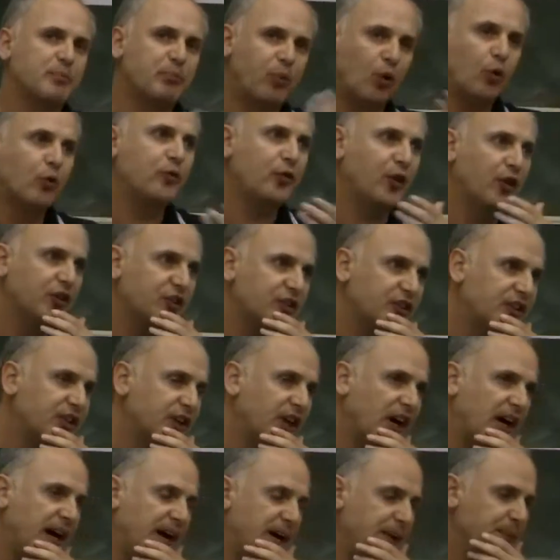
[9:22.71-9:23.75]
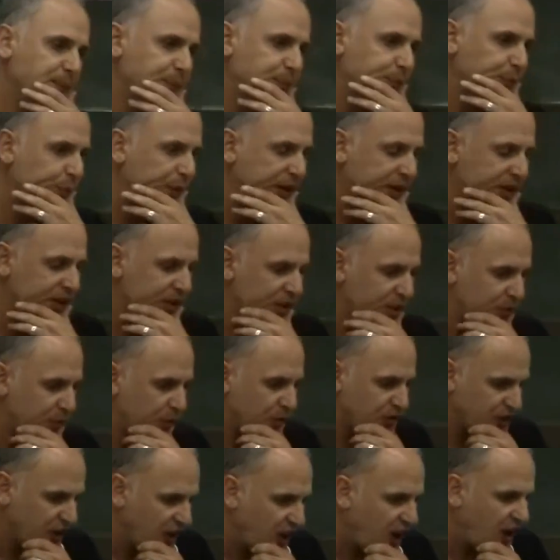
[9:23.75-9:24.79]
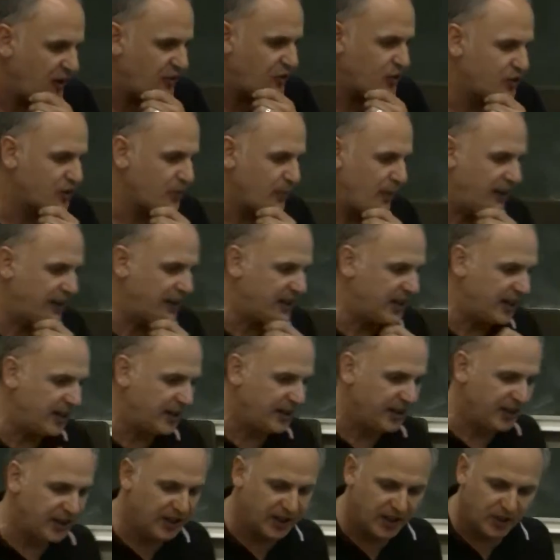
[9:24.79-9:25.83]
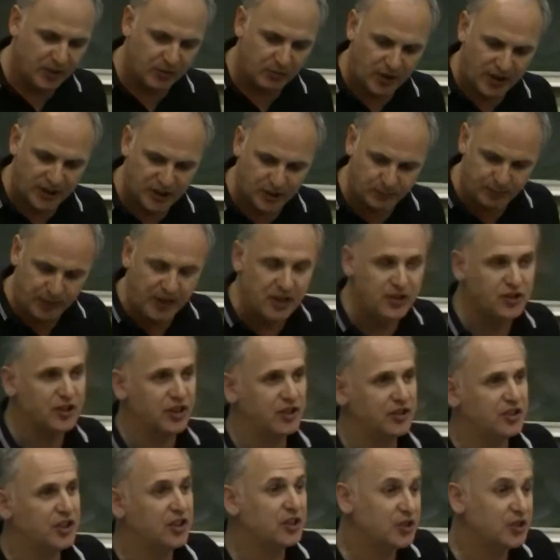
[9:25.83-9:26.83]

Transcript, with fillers: I mean, Paul Foot, um, when he was alive, used to make uh, his speeches.